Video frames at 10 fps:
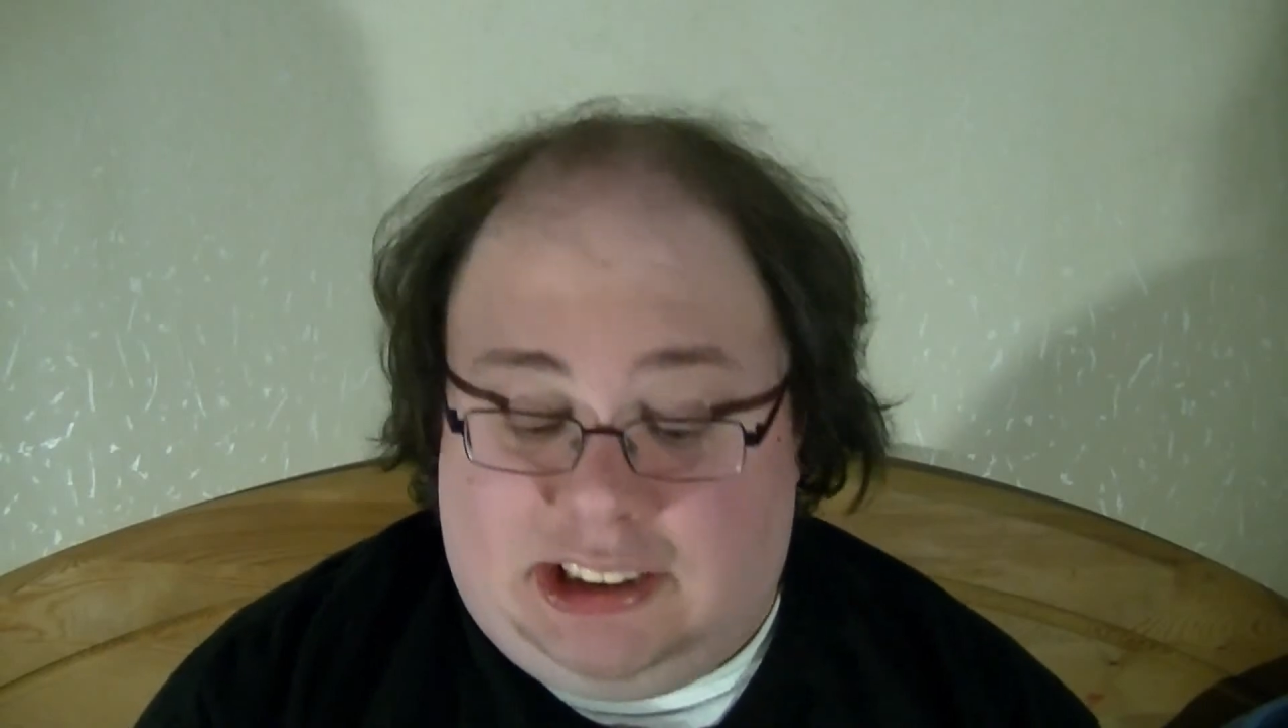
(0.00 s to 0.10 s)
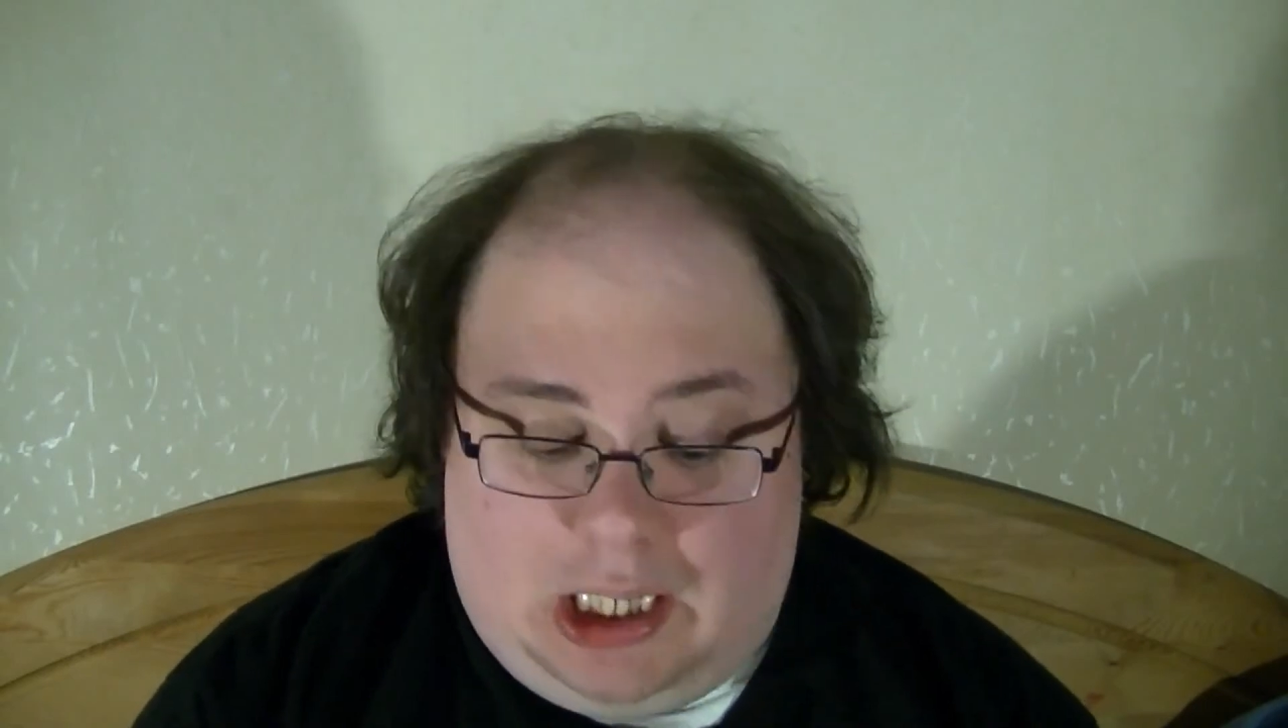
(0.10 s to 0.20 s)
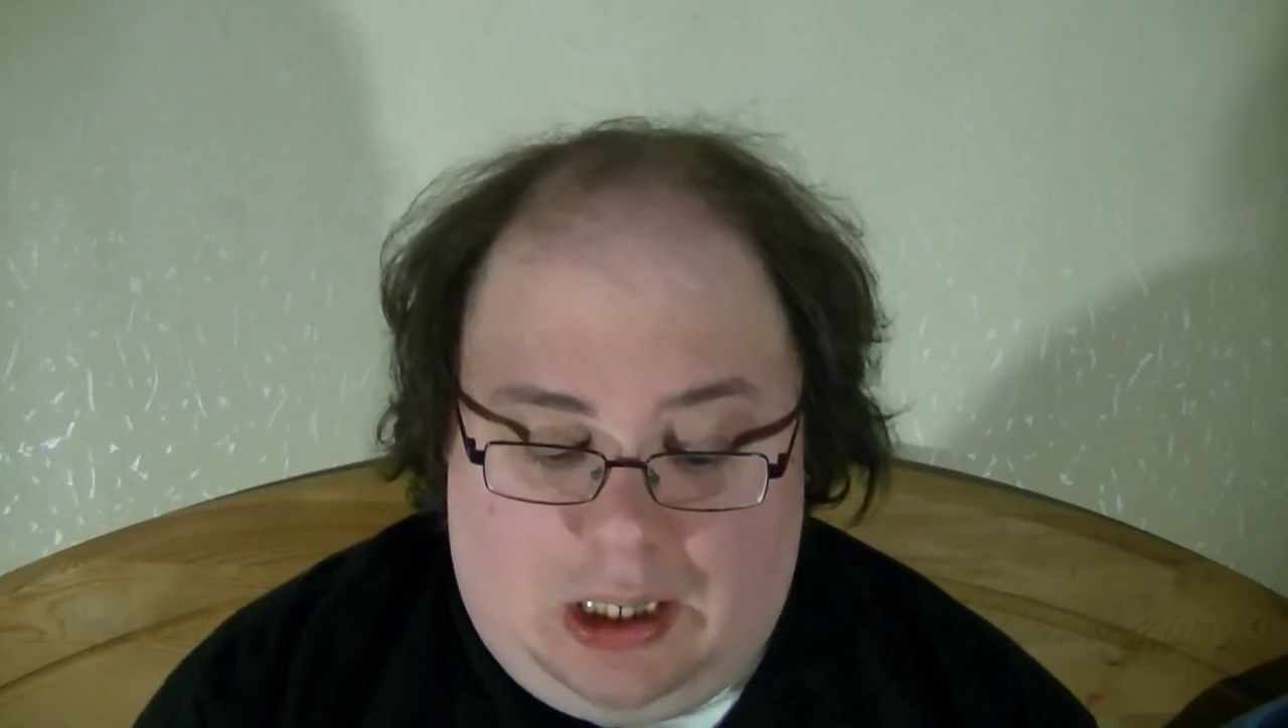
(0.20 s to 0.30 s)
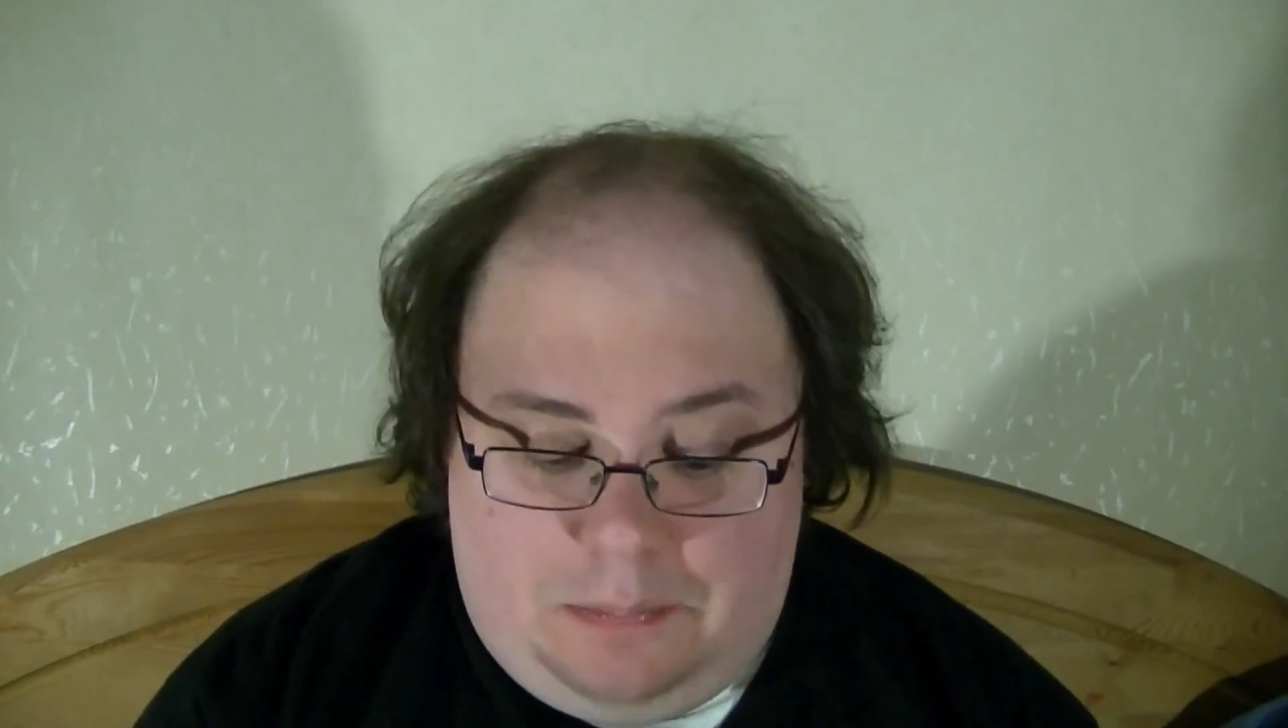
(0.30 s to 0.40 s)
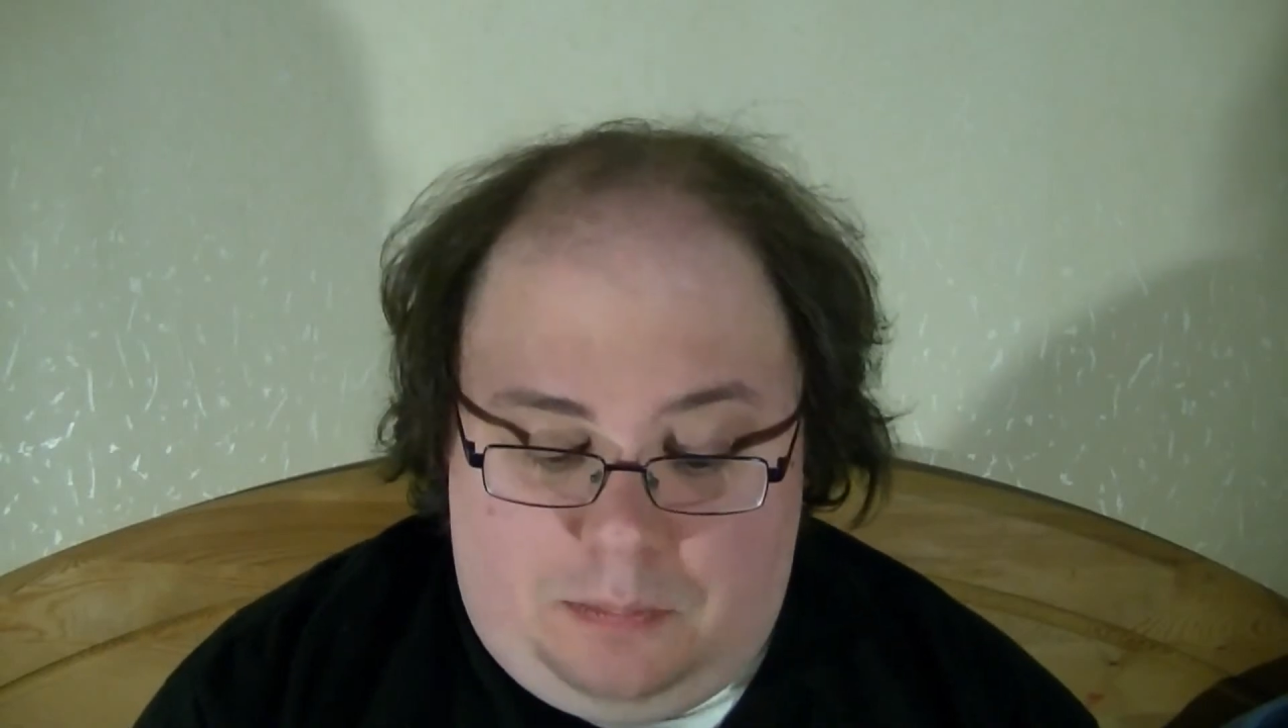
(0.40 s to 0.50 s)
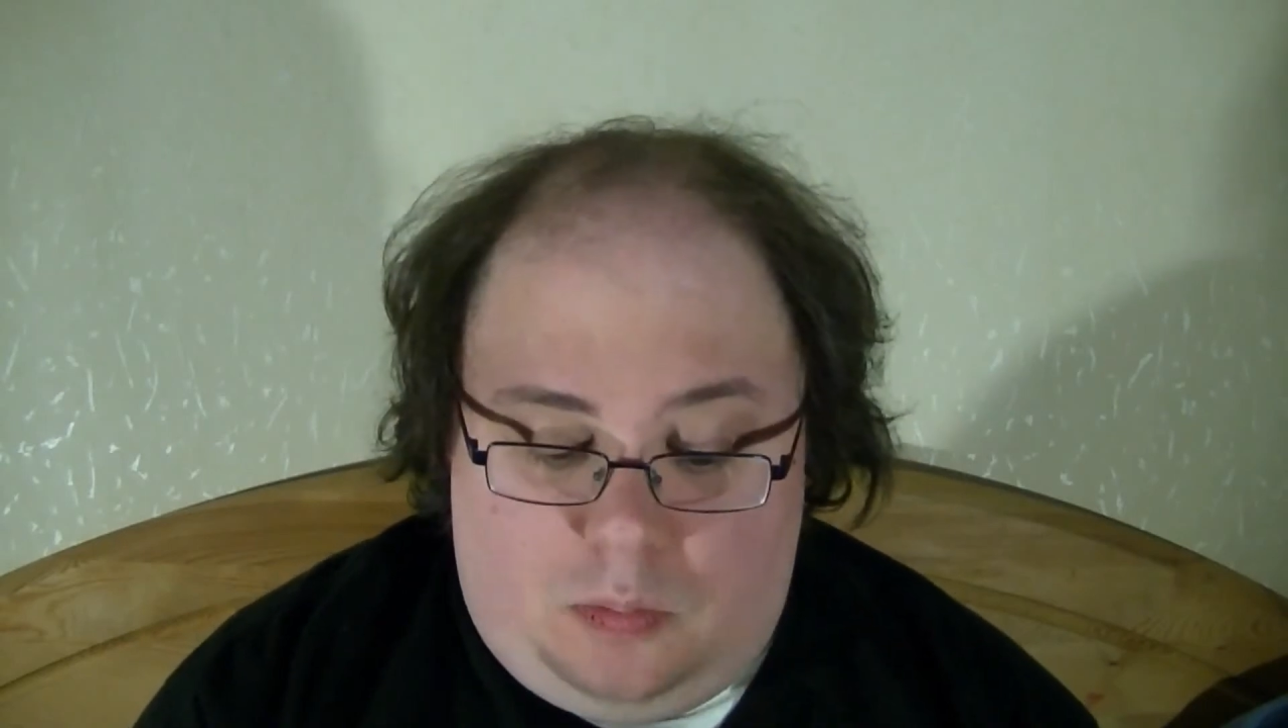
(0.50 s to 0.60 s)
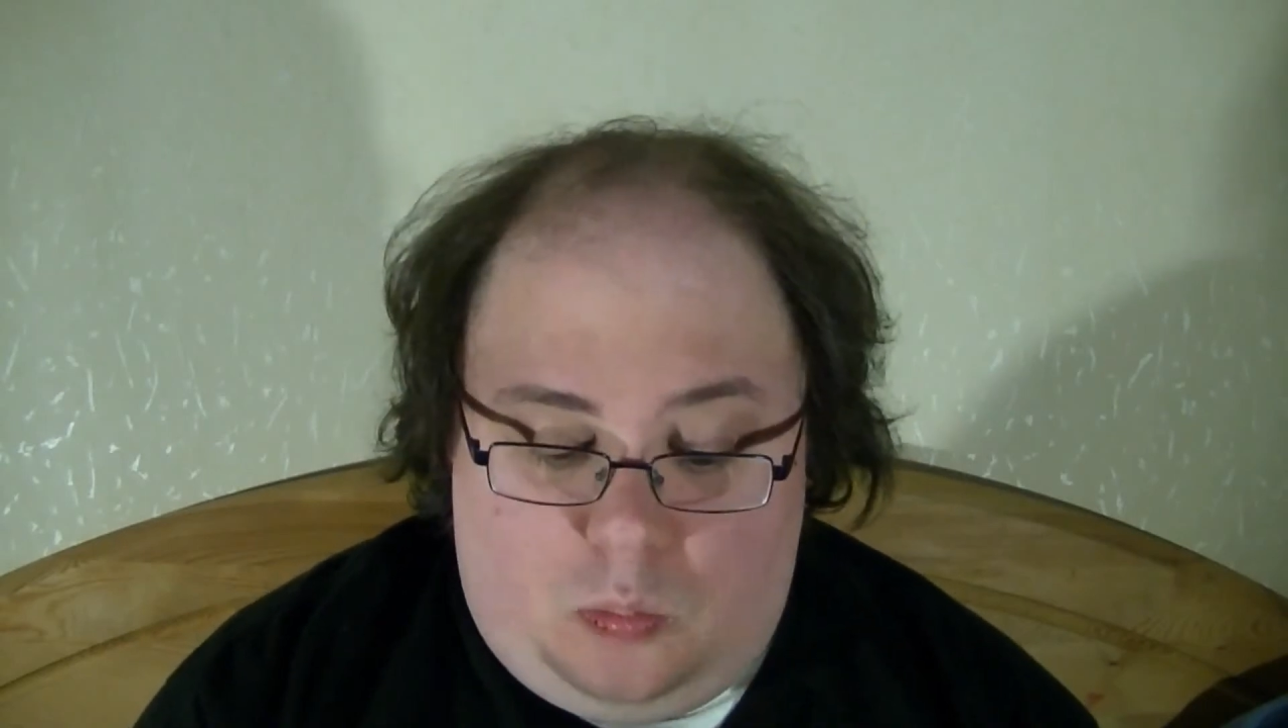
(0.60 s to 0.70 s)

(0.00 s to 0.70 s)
time